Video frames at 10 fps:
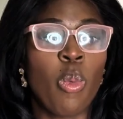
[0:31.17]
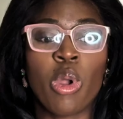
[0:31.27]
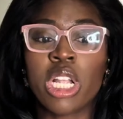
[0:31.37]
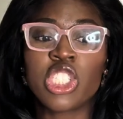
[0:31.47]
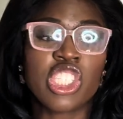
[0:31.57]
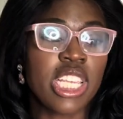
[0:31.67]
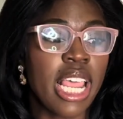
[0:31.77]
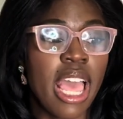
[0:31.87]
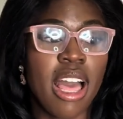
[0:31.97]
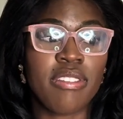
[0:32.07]
we're just gonna
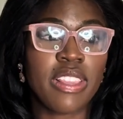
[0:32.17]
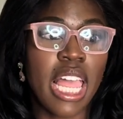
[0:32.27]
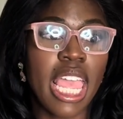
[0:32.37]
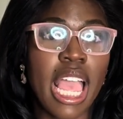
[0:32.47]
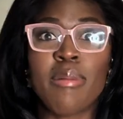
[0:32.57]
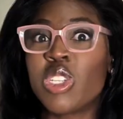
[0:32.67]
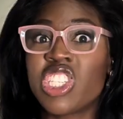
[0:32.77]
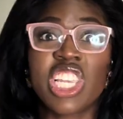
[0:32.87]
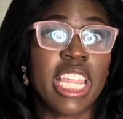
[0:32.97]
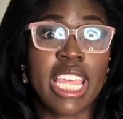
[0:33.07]
have I'm
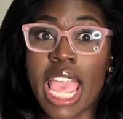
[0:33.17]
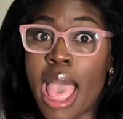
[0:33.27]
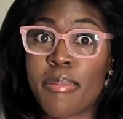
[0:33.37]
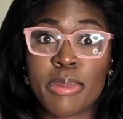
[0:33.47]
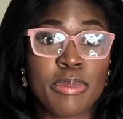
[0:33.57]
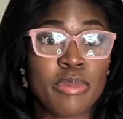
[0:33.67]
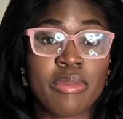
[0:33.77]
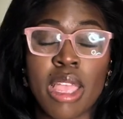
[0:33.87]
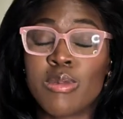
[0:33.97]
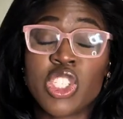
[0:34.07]
just gonna yap.
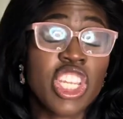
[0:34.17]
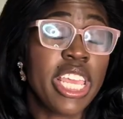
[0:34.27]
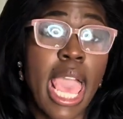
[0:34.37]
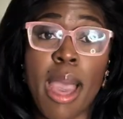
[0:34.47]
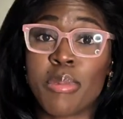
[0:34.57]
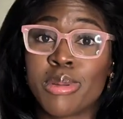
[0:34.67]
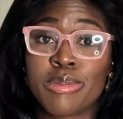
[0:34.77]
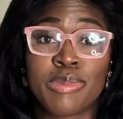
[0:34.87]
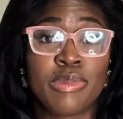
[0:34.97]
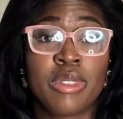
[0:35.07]
I'm just gonna yap.
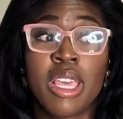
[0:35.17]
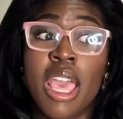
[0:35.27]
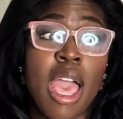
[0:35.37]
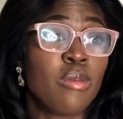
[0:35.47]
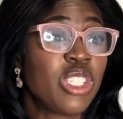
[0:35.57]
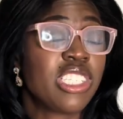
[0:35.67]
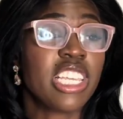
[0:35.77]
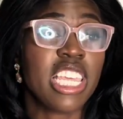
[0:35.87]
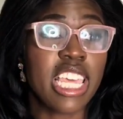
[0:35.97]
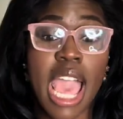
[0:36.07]
I'm just
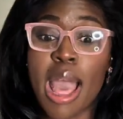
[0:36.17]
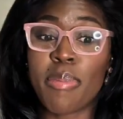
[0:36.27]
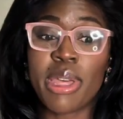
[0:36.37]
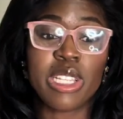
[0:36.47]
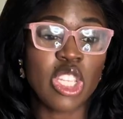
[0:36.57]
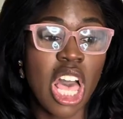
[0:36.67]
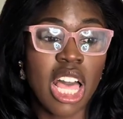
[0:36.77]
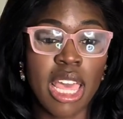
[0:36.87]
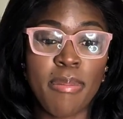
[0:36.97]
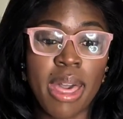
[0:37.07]
going to yap and
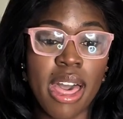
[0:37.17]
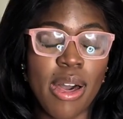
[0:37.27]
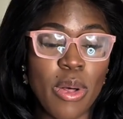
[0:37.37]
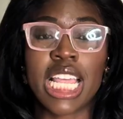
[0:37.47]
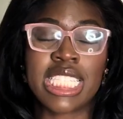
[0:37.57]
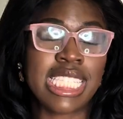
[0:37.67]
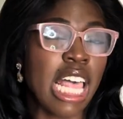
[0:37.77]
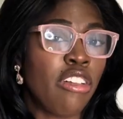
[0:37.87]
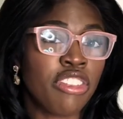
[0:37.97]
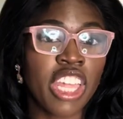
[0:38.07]
talk about
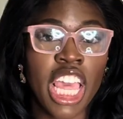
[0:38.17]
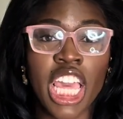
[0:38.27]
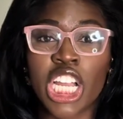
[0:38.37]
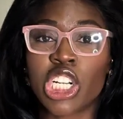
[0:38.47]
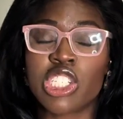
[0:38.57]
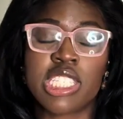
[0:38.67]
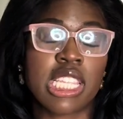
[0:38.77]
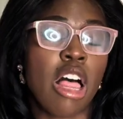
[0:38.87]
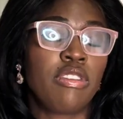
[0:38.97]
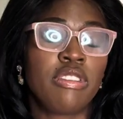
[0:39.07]
self care,
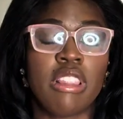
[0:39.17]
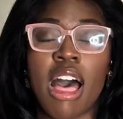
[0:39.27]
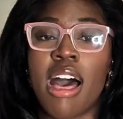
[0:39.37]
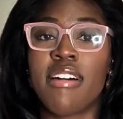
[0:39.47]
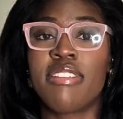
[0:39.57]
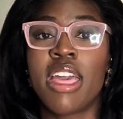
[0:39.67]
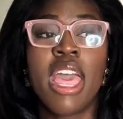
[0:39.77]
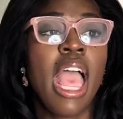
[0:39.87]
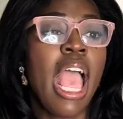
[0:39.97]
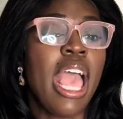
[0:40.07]
self love,
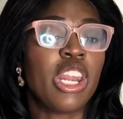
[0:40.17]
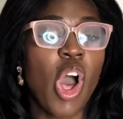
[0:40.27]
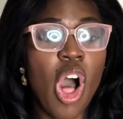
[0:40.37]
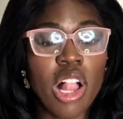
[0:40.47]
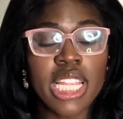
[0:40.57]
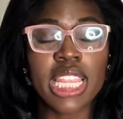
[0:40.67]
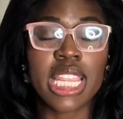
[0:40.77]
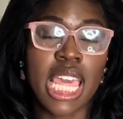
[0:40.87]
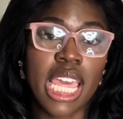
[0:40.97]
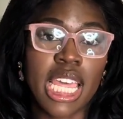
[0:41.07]
and all the
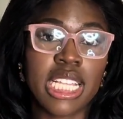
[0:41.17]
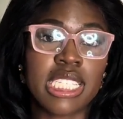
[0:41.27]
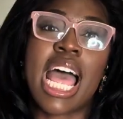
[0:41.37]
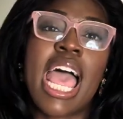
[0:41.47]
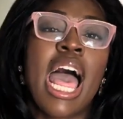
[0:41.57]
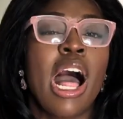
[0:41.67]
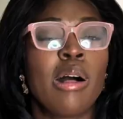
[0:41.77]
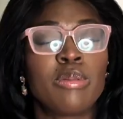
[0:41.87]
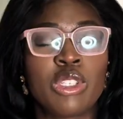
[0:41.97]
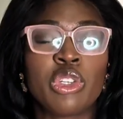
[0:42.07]
things that
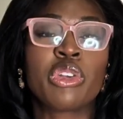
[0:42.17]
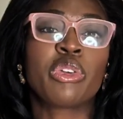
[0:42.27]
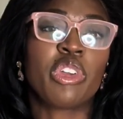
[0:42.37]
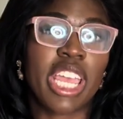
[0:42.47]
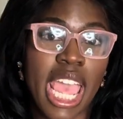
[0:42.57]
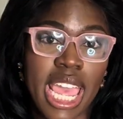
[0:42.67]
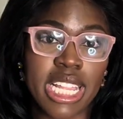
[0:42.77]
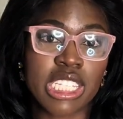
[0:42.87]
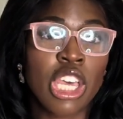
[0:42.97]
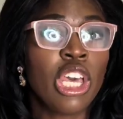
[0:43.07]
help to
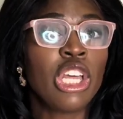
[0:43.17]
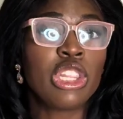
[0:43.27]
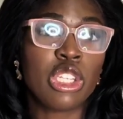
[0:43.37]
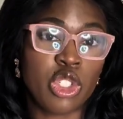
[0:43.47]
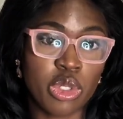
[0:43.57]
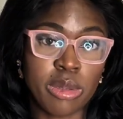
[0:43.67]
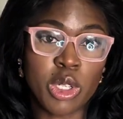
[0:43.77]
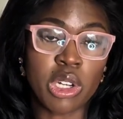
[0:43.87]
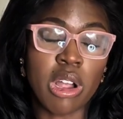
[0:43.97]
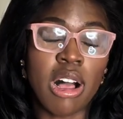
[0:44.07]
create the dream
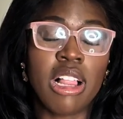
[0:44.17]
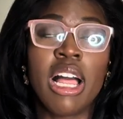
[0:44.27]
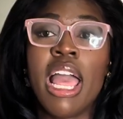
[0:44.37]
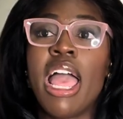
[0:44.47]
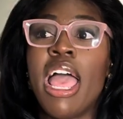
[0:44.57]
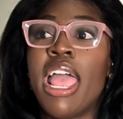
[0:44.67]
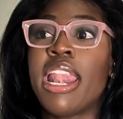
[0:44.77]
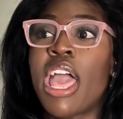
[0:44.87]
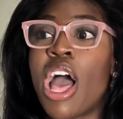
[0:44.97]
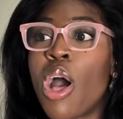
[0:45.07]
girl and
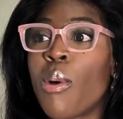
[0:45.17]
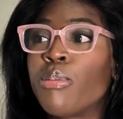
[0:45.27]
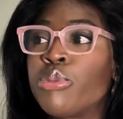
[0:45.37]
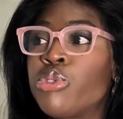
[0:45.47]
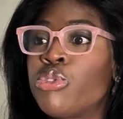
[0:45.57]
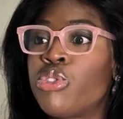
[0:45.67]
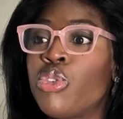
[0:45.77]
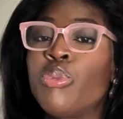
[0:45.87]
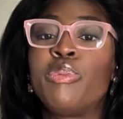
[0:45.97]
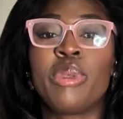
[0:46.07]
helps
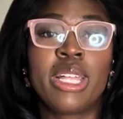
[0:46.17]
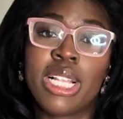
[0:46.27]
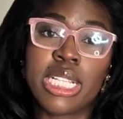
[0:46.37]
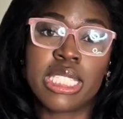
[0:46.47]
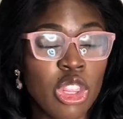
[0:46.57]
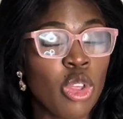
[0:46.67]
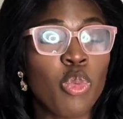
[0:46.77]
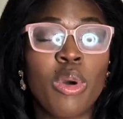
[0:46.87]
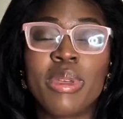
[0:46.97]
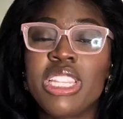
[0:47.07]
to build the
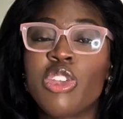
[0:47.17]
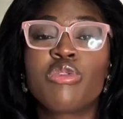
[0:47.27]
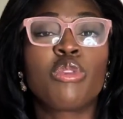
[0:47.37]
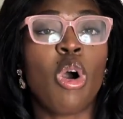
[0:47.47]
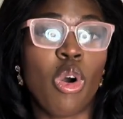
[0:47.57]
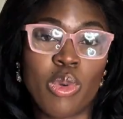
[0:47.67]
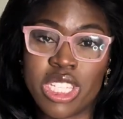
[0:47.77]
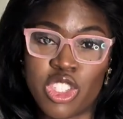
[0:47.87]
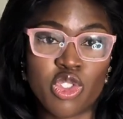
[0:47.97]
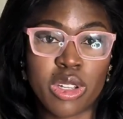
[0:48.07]
woman you've
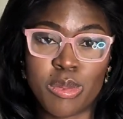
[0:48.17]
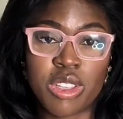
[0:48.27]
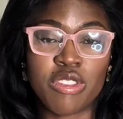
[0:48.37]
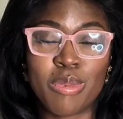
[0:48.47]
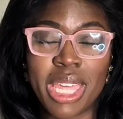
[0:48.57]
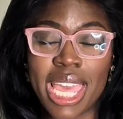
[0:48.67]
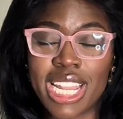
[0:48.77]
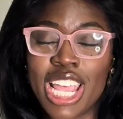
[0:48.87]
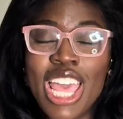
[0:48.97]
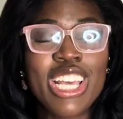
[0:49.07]
always dreamed of
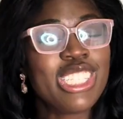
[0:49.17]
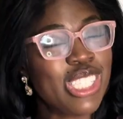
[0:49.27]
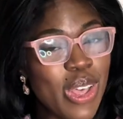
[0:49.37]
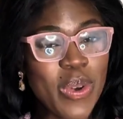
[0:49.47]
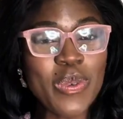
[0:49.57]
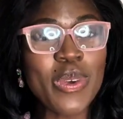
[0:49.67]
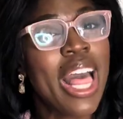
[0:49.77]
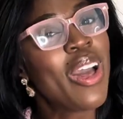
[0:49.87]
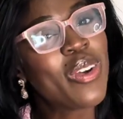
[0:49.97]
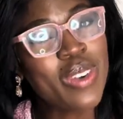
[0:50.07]
being. So,
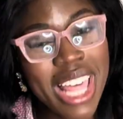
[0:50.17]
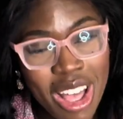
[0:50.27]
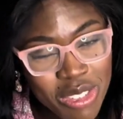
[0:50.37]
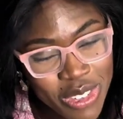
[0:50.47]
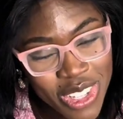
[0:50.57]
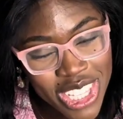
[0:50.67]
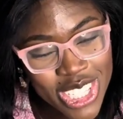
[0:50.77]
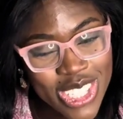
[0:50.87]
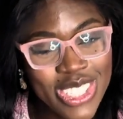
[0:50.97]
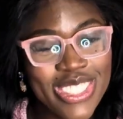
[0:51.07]
without further
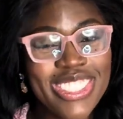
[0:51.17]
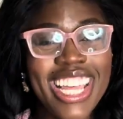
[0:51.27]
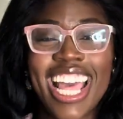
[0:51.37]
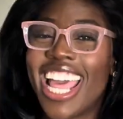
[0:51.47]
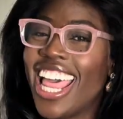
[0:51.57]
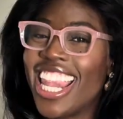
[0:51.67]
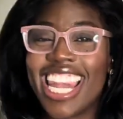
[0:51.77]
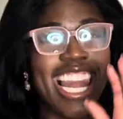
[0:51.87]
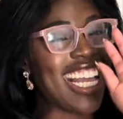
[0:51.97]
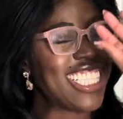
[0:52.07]
ado,
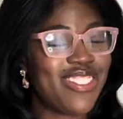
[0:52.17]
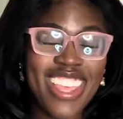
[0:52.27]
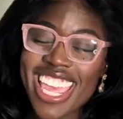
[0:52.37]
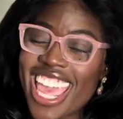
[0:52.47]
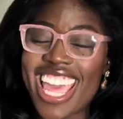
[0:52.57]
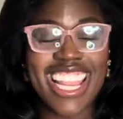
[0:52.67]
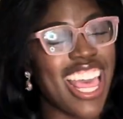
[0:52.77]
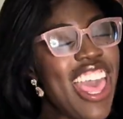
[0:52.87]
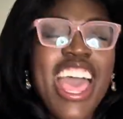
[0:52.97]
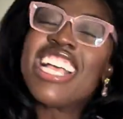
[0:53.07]
let's begin
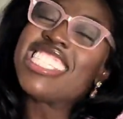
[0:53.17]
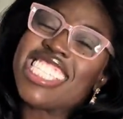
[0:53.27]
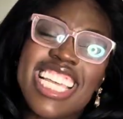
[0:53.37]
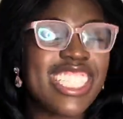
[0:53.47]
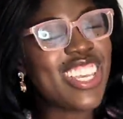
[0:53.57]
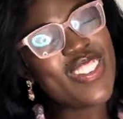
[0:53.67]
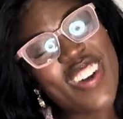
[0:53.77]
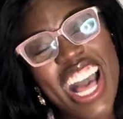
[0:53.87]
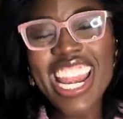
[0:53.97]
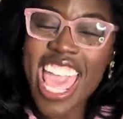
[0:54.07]
season
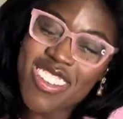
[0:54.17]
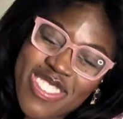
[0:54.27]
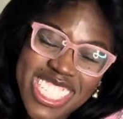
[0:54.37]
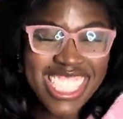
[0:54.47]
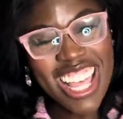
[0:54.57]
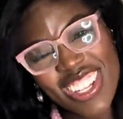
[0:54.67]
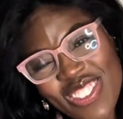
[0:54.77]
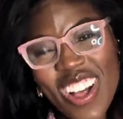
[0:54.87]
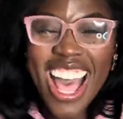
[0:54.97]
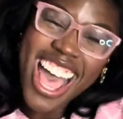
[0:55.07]
1, episode 1.